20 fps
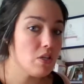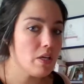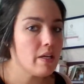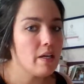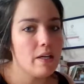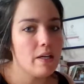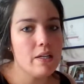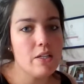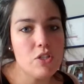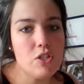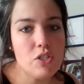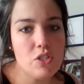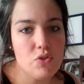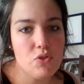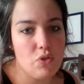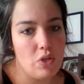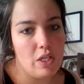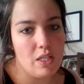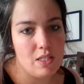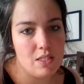Like I could just
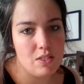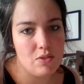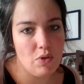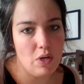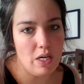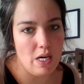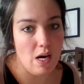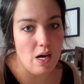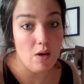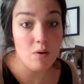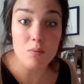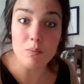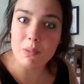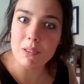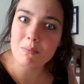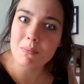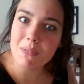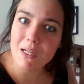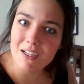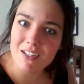drink this right now, but
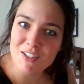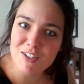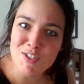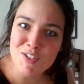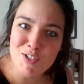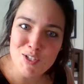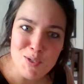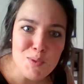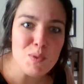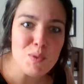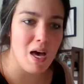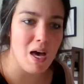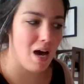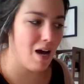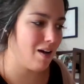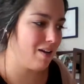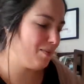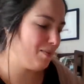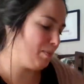I'm not going to do that